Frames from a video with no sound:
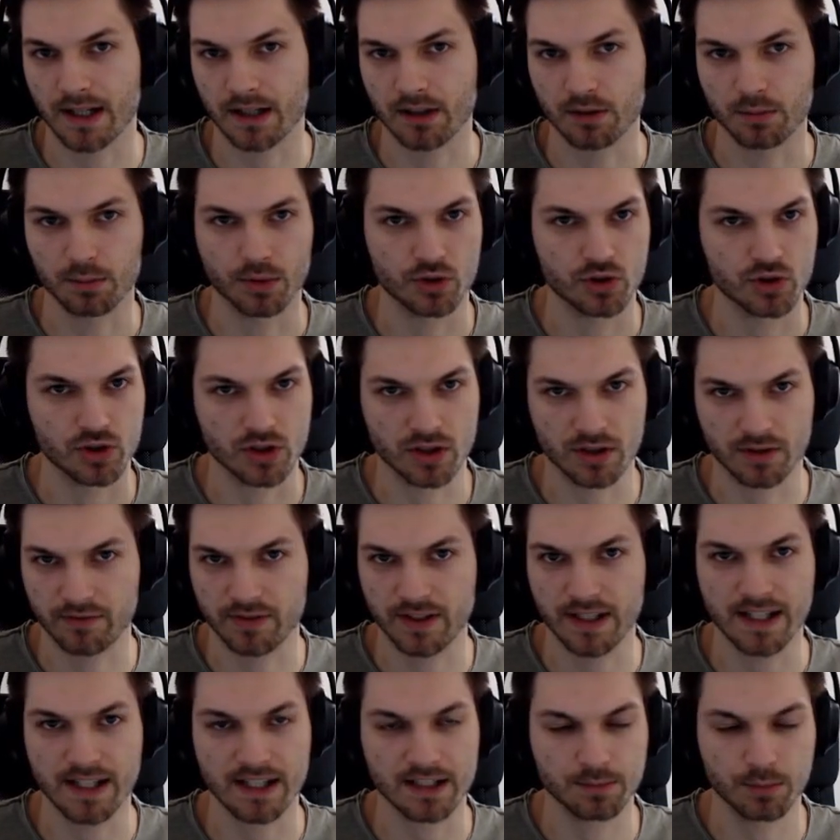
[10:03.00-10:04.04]
Butcher,
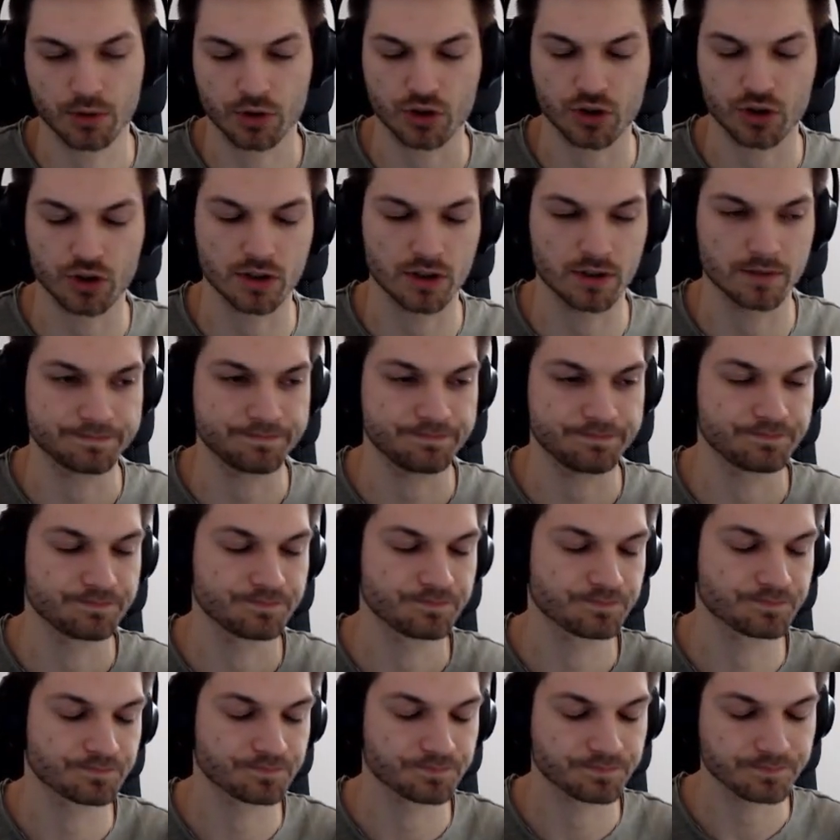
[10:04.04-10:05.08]
Phoenix Butcher,
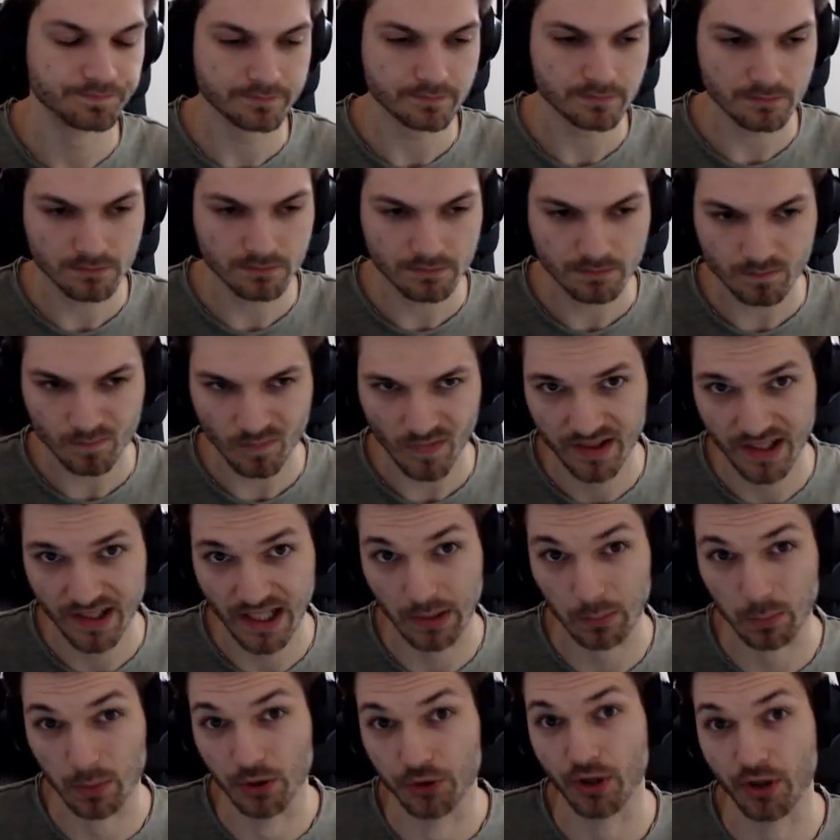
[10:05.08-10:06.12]

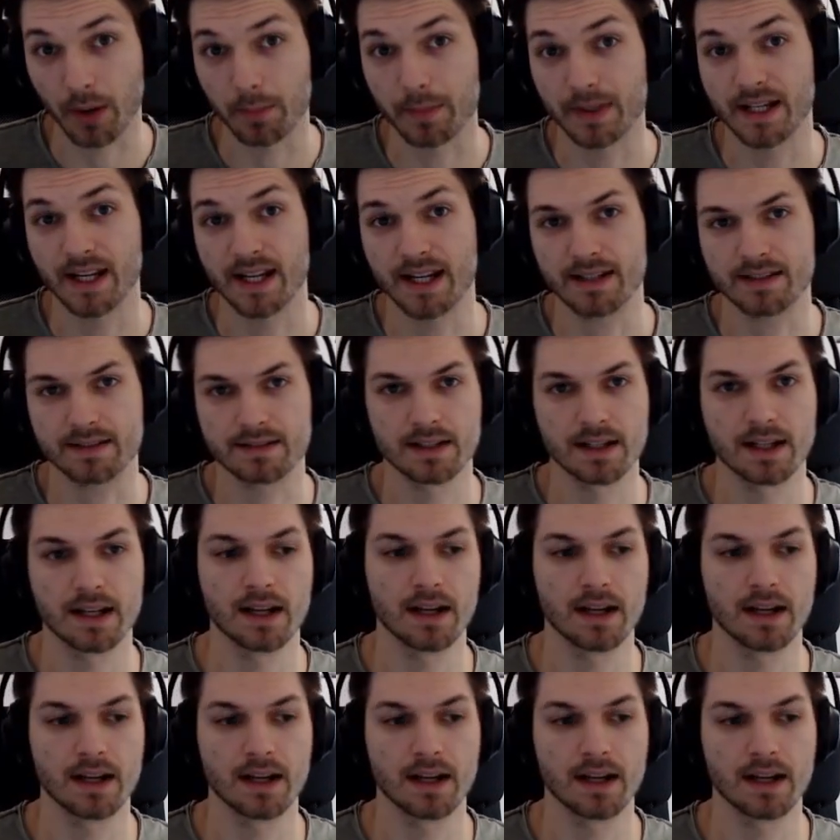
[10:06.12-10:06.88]
that will dominate